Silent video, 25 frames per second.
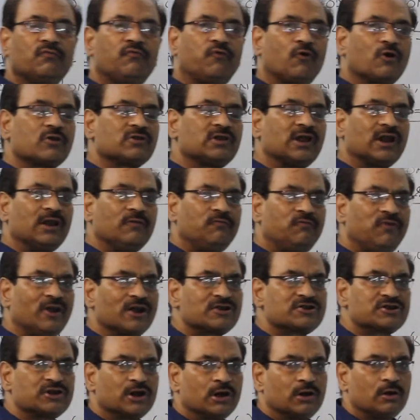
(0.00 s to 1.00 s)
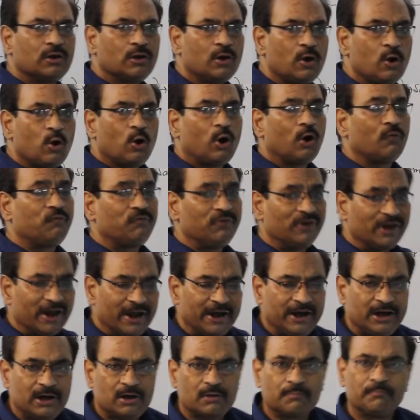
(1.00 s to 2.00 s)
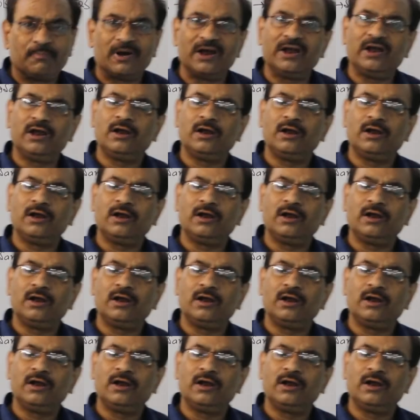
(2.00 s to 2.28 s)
for the reflection of light by